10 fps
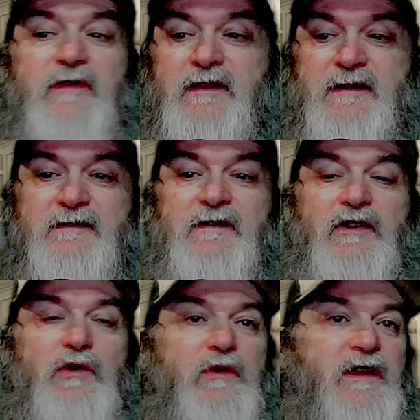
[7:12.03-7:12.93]
It doesn't
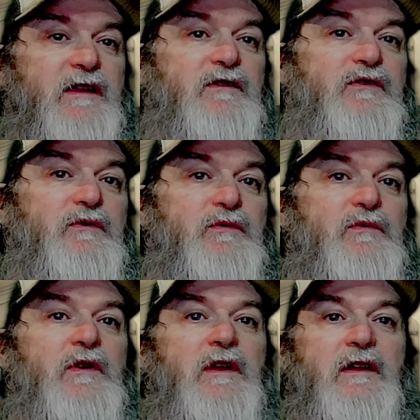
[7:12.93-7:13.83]
go
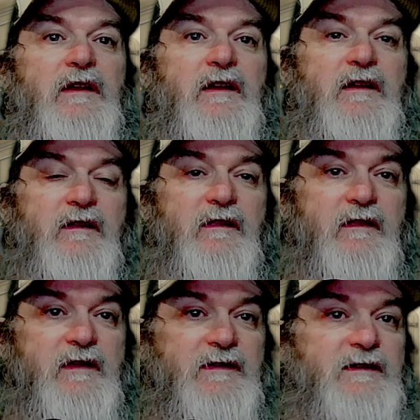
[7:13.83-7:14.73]
into
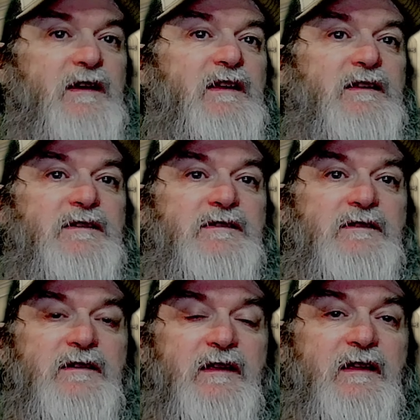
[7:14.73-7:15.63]
the
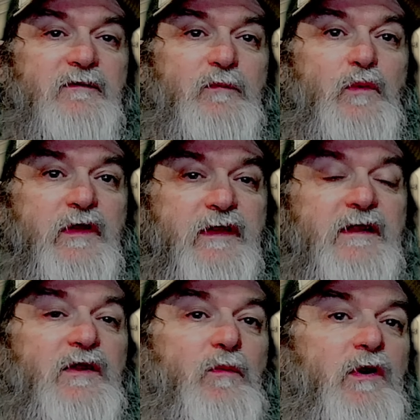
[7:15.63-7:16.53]
studs
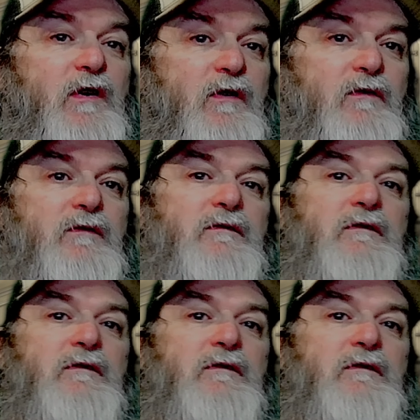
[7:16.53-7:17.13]
within the wall.